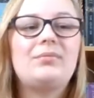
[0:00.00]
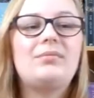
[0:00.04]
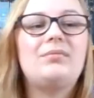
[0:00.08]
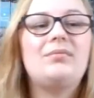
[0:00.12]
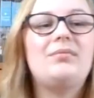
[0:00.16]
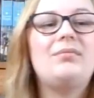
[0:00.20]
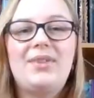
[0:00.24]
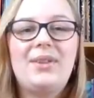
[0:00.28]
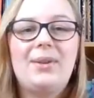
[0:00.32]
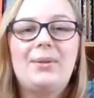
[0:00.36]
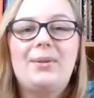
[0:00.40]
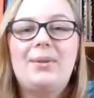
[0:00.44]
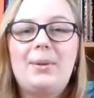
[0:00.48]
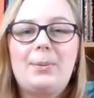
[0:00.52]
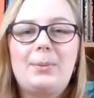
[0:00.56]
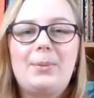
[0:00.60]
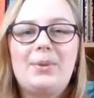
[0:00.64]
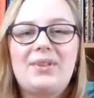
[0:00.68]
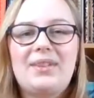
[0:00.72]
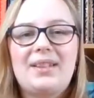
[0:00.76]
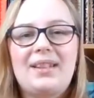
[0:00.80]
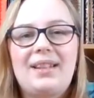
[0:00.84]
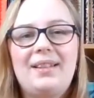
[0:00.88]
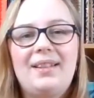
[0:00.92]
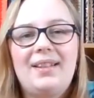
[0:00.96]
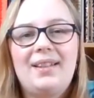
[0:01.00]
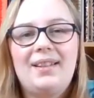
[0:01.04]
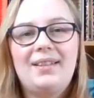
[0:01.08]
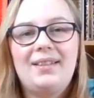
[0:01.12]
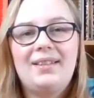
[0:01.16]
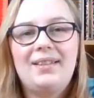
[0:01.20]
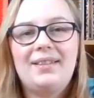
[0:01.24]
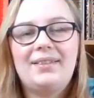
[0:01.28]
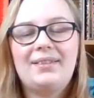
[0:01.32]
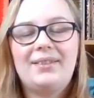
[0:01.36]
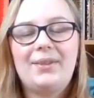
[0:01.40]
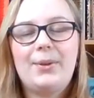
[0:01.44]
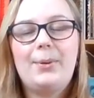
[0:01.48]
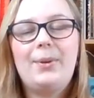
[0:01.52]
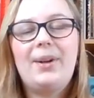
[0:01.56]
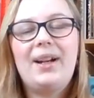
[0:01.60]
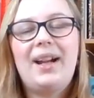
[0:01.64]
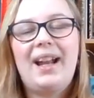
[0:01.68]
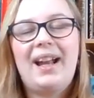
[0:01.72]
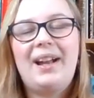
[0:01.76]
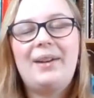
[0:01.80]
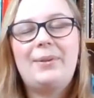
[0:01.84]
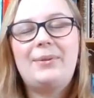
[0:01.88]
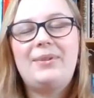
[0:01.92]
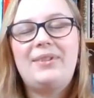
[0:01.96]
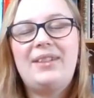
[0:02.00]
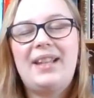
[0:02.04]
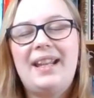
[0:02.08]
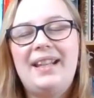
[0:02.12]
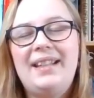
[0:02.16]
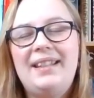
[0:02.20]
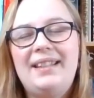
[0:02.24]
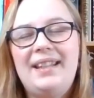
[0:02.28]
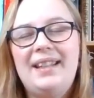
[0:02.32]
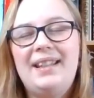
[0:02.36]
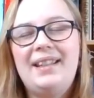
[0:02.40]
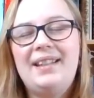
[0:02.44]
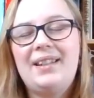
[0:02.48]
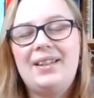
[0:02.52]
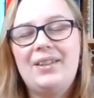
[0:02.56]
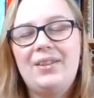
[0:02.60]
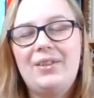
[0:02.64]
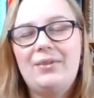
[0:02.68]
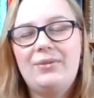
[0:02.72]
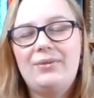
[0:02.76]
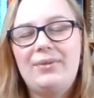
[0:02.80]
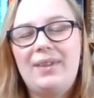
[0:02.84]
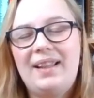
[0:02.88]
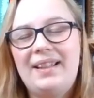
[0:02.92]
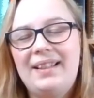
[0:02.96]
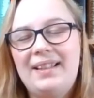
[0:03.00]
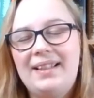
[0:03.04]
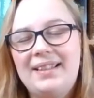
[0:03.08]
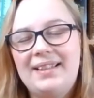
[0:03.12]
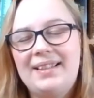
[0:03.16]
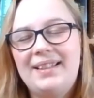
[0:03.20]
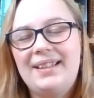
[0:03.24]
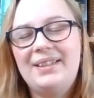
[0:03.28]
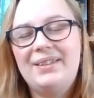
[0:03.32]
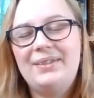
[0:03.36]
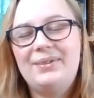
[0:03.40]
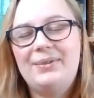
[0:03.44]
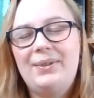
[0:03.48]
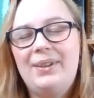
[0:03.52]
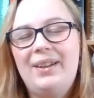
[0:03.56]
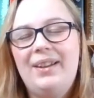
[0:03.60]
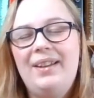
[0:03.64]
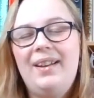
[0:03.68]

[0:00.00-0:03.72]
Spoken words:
So it was quite outdated and offensive.